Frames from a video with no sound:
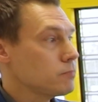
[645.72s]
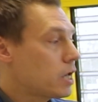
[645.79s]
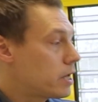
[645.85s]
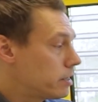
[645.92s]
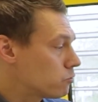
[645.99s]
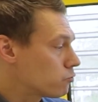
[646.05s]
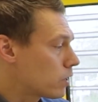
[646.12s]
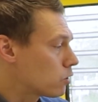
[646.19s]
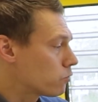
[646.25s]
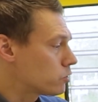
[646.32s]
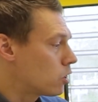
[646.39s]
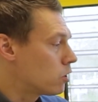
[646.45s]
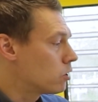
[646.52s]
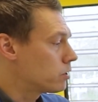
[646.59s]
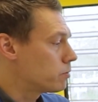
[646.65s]
And it's one of
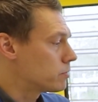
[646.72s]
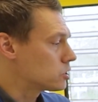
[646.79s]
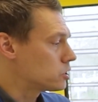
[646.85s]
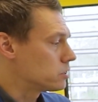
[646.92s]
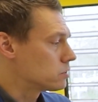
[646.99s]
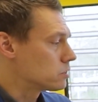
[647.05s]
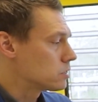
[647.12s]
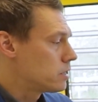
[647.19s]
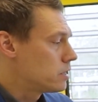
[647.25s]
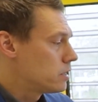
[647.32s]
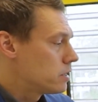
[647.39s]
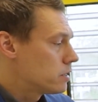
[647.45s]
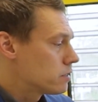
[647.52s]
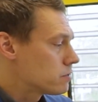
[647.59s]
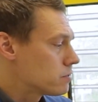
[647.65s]
the early machines
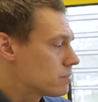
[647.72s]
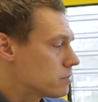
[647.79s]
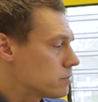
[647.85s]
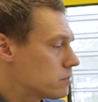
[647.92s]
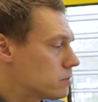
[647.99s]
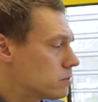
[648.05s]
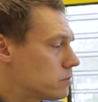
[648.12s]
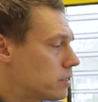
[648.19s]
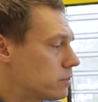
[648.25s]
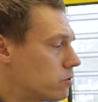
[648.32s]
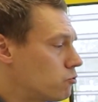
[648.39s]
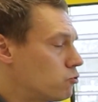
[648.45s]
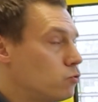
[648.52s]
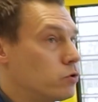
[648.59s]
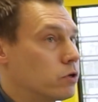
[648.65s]
that the
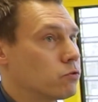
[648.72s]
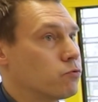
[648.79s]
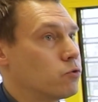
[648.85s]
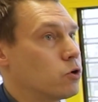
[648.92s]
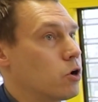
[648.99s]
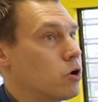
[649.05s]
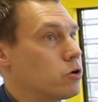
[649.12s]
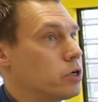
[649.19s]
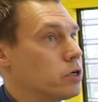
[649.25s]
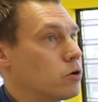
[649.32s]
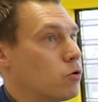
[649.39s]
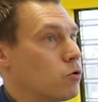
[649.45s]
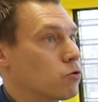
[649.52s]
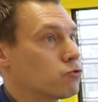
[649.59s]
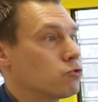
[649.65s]
students would learn in the
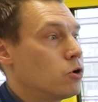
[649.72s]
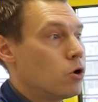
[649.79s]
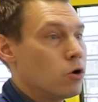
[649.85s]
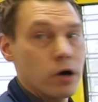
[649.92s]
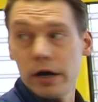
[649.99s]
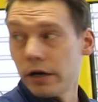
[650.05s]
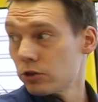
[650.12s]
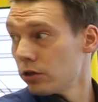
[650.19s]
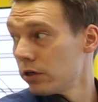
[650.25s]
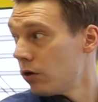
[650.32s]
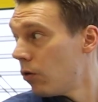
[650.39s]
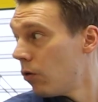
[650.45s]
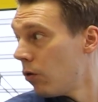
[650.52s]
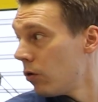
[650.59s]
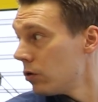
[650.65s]
course.
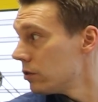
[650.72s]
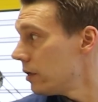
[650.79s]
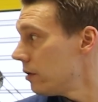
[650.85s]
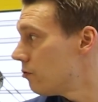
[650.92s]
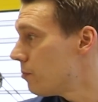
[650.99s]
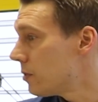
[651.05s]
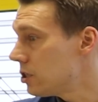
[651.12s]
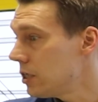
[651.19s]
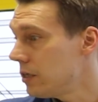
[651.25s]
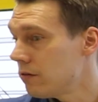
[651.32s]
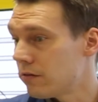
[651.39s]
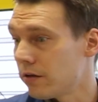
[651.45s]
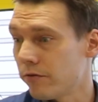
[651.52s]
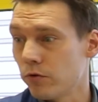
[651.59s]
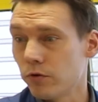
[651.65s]
Actually, all these
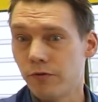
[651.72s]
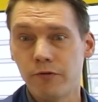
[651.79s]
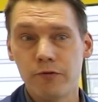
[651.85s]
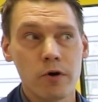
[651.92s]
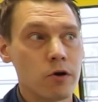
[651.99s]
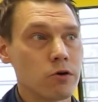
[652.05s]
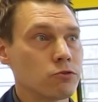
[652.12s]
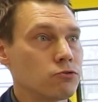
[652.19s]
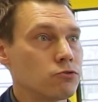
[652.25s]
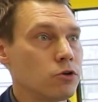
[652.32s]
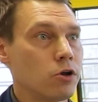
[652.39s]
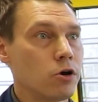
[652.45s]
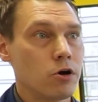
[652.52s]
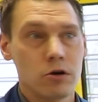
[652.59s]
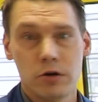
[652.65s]
machines they would first
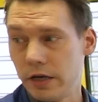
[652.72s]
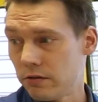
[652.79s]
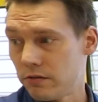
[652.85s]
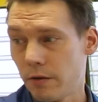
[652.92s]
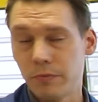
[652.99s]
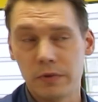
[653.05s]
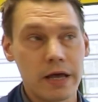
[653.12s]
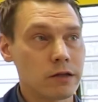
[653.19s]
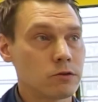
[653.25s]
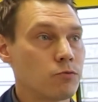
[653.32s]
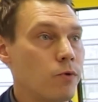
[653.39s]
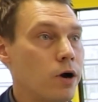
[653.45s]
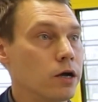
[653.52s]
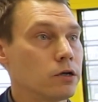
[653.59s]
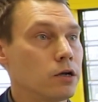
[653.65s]
learn, except
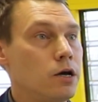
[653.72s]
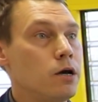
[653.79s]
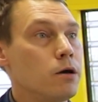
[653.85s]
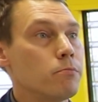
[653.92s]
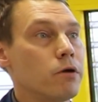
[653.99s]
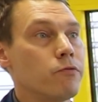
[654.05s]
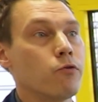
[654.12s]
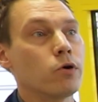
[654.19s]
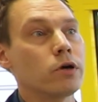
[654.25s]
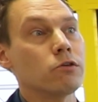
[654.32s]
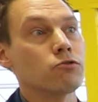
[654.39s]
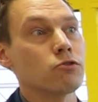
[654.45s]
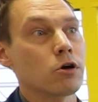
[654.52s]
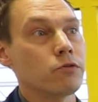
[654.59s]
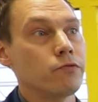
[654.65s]
that one, before they
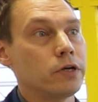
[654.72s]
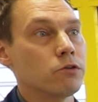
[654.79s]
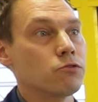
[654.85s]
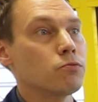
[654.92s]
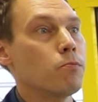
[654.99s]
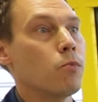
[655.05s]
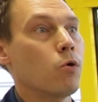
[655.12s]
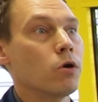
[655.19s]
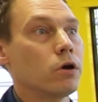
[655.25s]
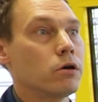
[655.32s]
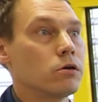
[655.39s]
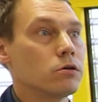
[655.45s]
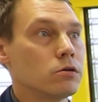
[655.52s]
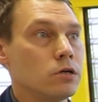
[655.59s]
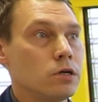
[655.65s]
start with the
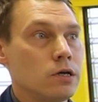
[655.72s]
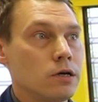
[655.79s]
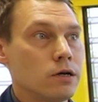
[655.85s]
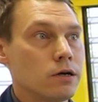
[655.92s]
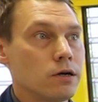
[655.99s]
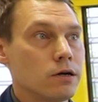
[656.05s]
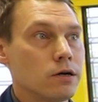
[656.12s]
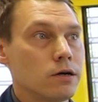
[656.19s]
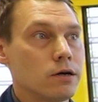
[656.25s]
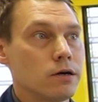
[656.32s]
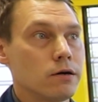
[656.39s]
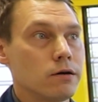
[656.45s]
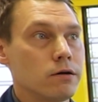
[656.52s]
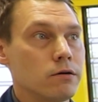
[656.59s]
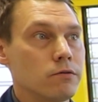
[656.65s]
smaller
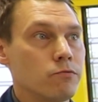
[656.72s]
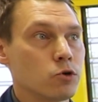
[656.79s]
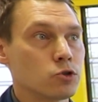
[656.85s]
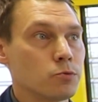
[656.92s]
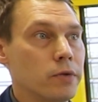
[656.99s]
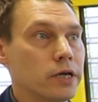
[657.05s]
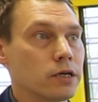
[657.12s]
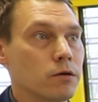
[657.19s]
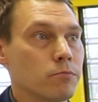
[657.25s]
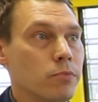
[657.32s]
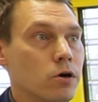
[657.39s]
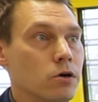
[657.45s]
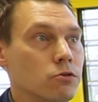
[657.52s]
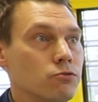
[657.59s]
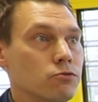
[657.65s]
watchmaking
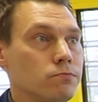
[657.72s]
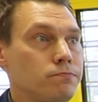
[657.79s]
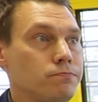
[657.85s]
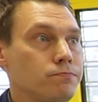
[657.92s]
parts.